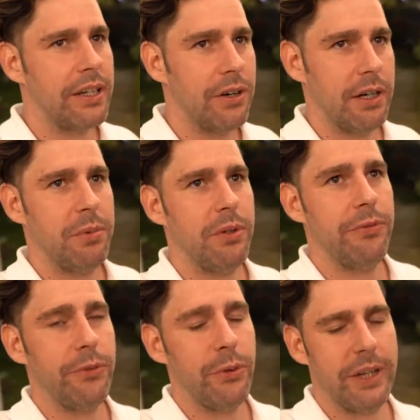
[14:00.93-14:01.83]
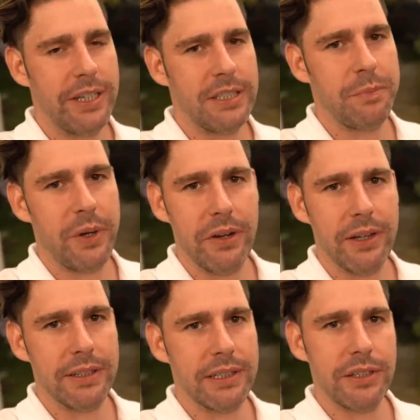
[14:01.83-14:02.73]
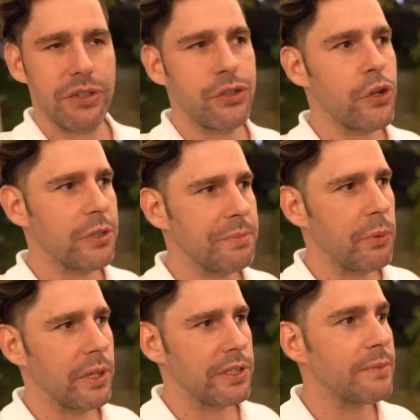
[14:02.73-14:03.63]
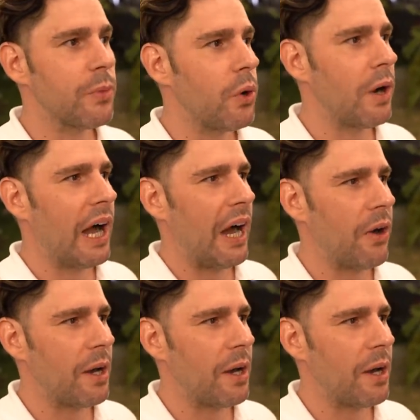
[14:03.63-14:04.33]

incredible food experience. It just shows me once more how